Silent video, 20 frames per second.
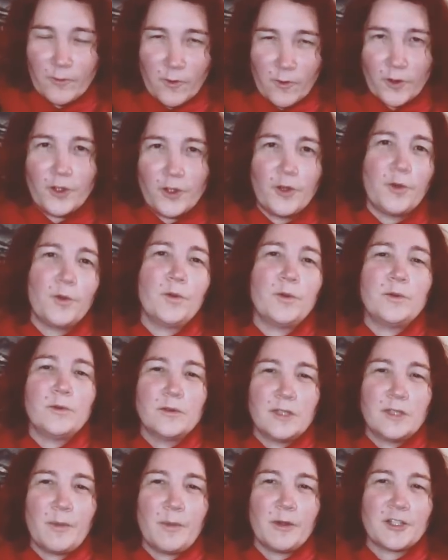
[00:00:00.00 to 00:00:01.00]
for you,
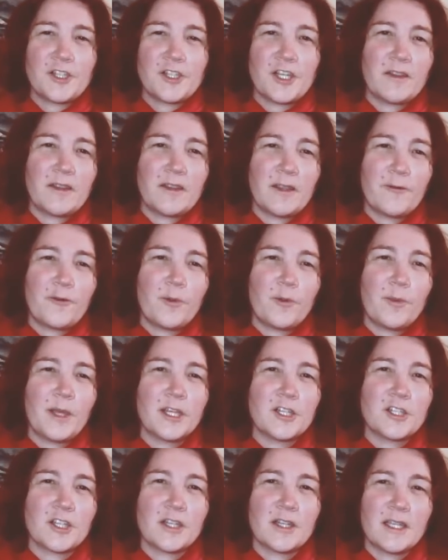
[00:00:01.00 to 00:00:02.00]
double check the
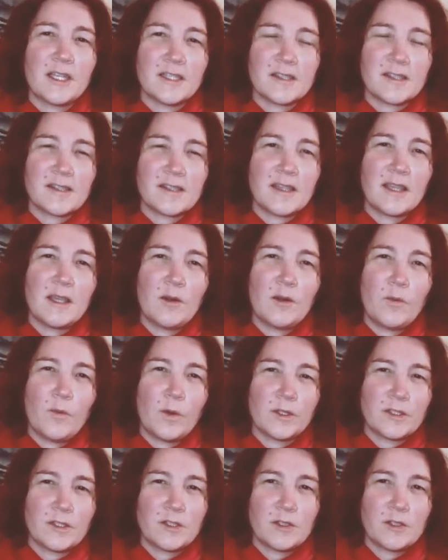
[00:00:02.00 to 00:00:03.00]
information and see
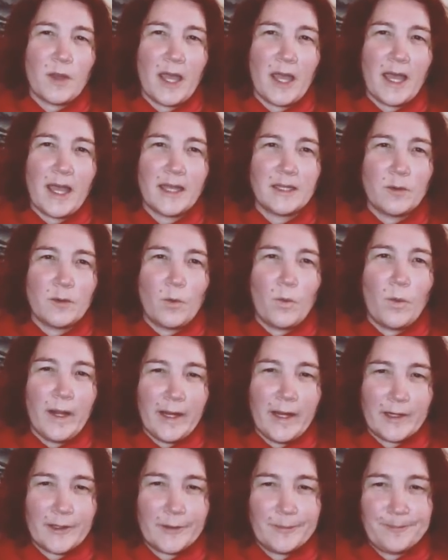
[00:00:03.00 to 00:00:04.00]
what to add
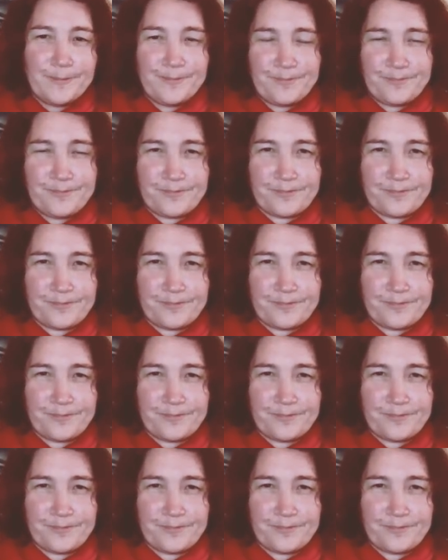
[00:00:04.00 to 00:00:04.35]
where.